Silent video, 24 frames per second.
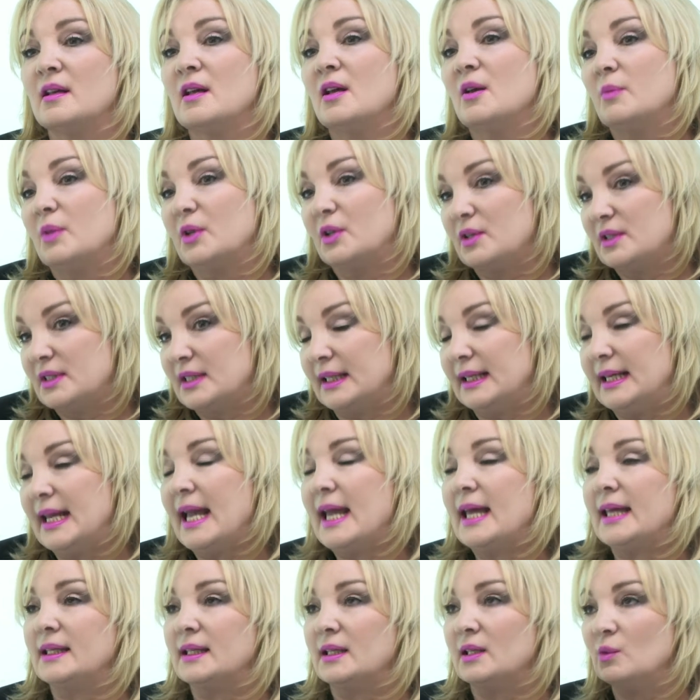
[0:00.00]
Because
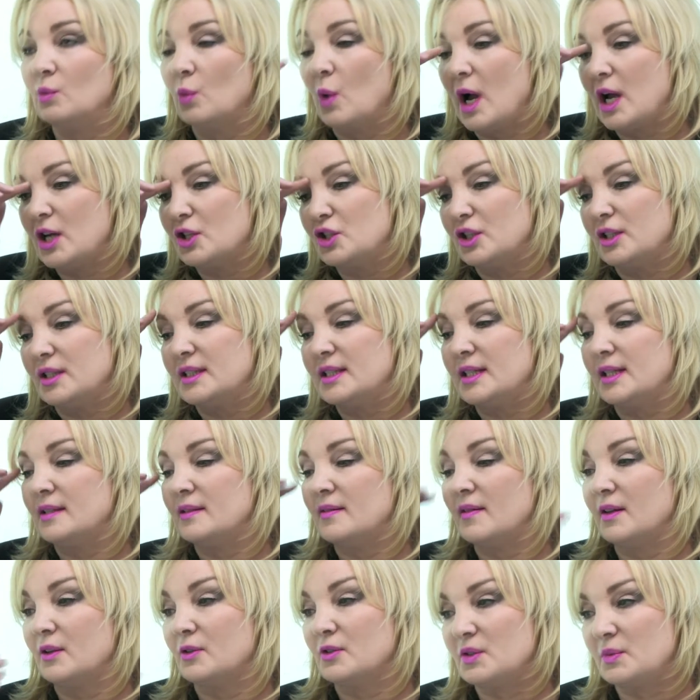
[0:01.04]
again, in Washington,
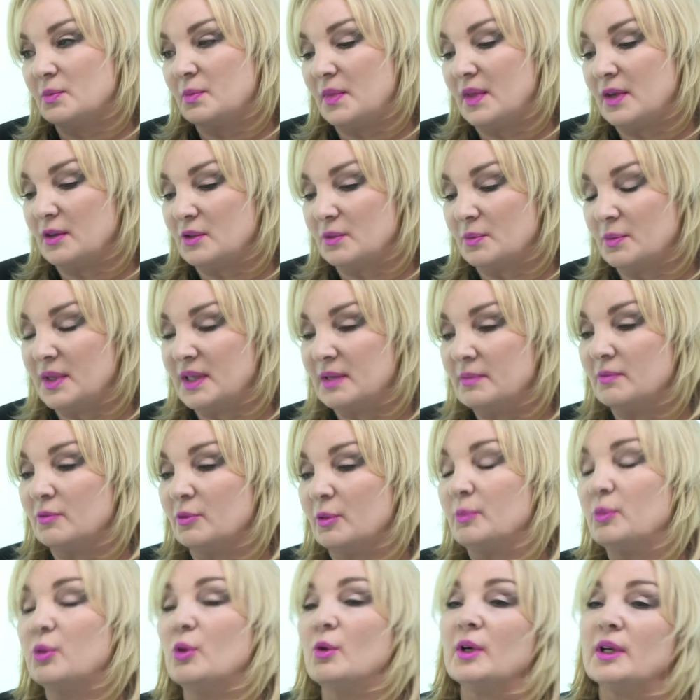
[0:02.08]
there have been
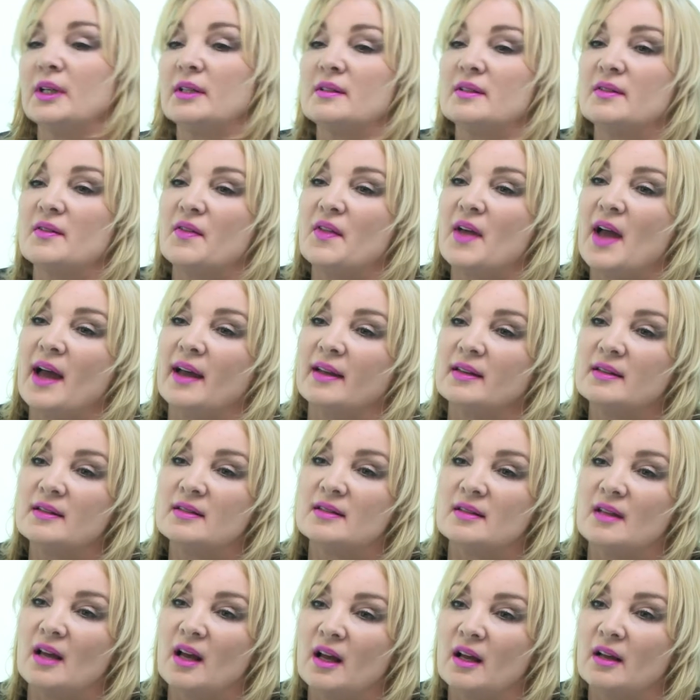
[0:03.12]
reports that
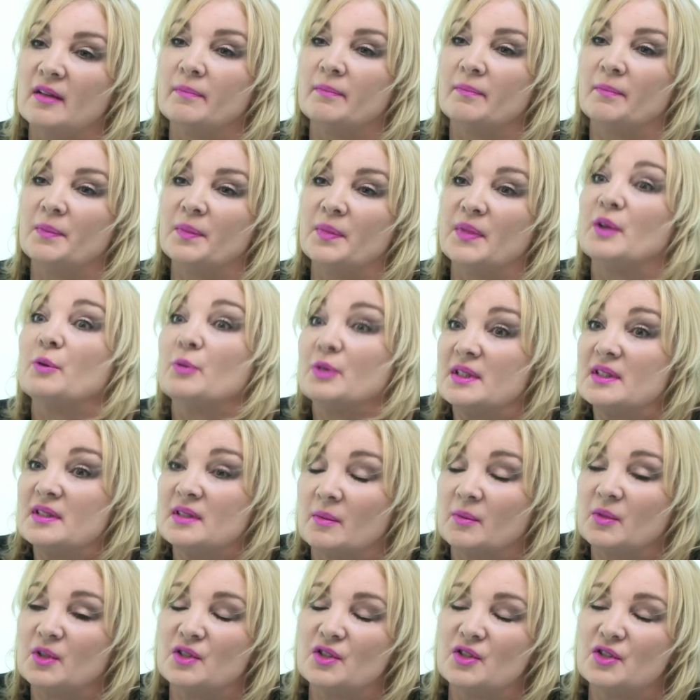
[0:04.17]
there is some
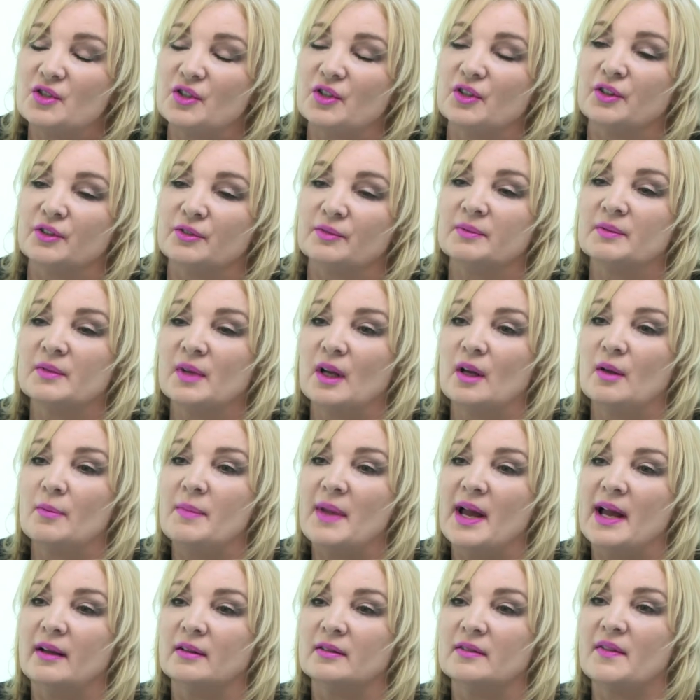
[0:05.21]
concern
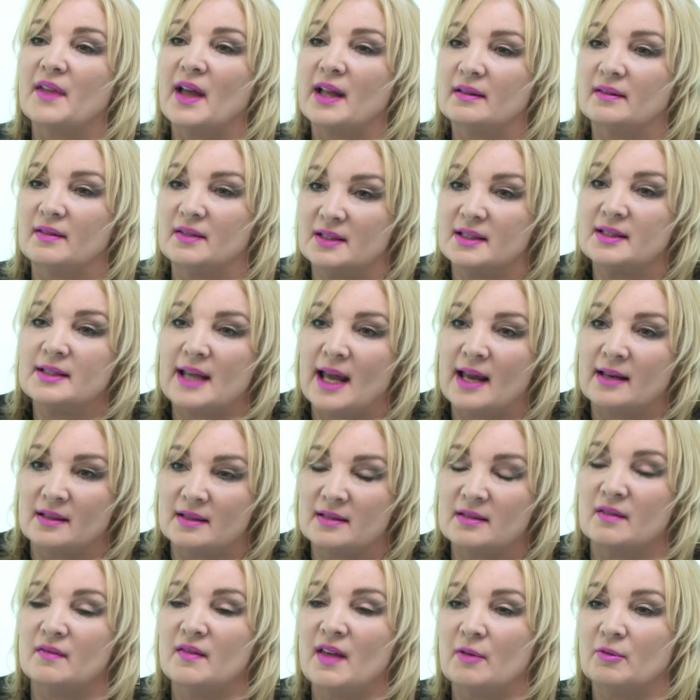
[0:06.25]
about the status
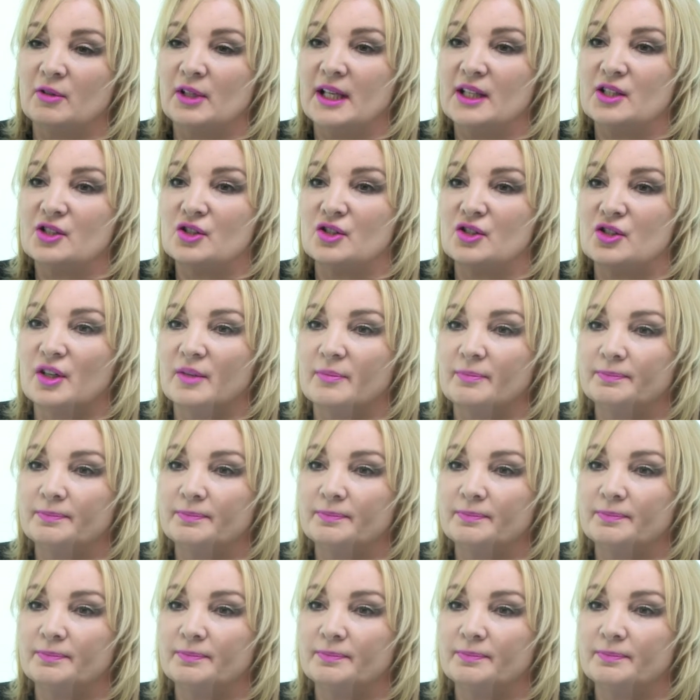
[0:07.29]
of that relationship.